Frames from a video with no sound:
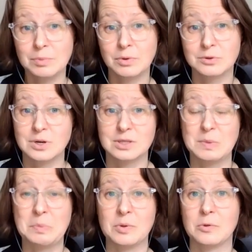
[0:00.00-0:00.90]
people or trying to
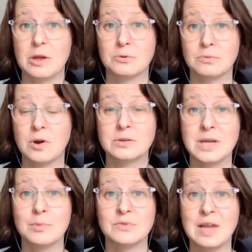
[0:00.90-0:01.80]
see people at the wrong
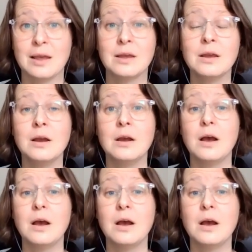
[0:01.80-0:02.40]
time of day.